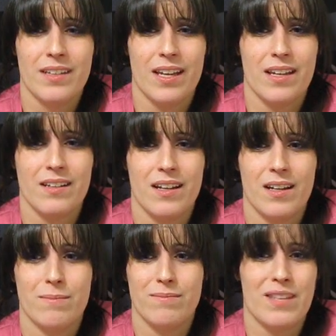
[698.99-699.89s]
and
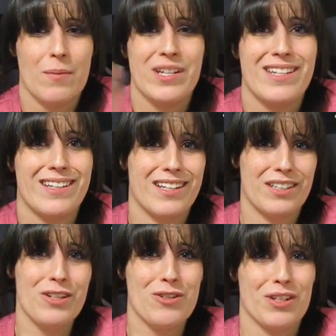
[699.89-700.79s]
um, then we need a
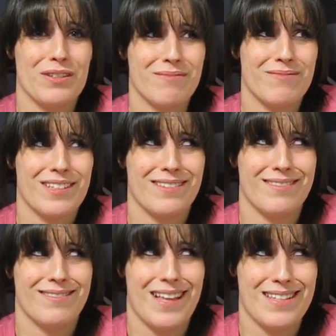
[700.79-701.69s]
conclusion,
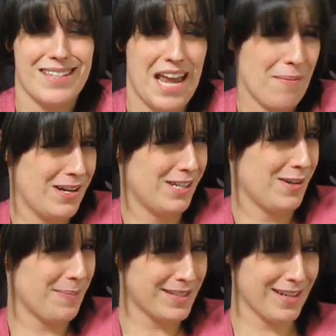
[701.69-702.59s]
and that's going to happen in two
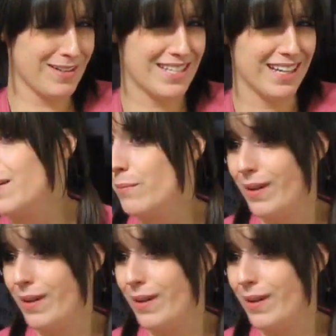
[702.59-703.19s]
episodes.